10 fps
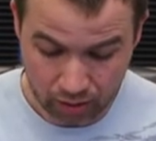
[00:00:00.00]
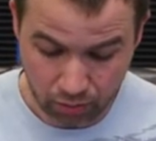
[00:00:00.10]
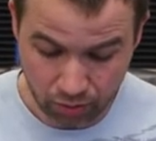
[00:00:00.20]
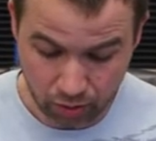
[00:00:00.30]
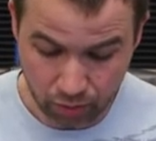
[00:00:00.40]
There
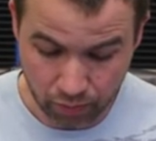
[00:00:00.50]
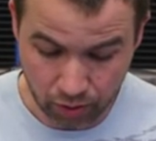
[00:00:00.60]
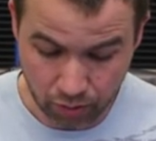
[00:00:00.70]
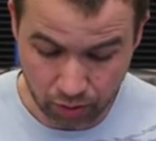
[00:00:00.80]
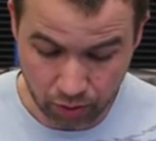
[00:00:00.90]
we go, there we
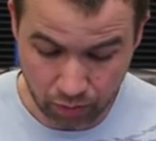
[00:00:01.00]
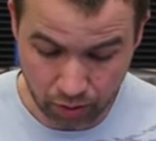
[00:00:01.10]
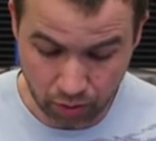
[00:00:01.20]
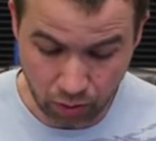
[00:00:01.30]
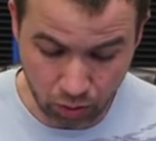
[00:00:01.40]
go, there we go, there we
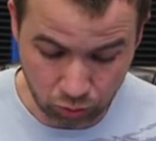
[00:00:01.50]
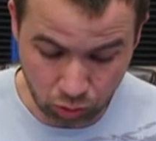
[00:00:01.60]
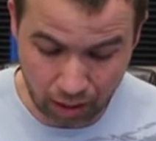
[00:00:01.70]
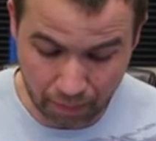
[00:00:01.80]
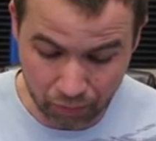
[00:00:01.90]
go. Oh,
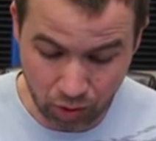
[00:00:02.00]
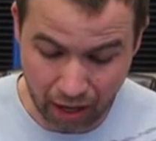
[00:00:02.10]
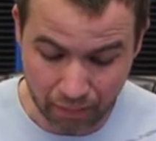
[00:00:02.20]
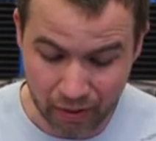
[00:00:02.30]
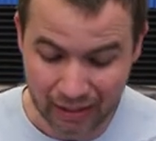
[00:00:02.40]
crap,
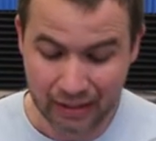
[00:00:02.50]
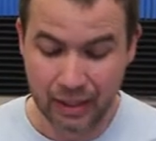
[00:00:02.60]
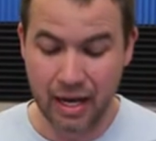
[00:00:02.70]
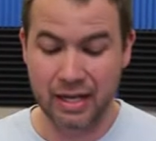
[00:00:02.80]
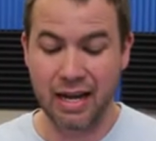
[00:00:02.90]
crap.
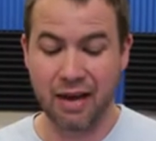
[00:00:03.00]
I didn't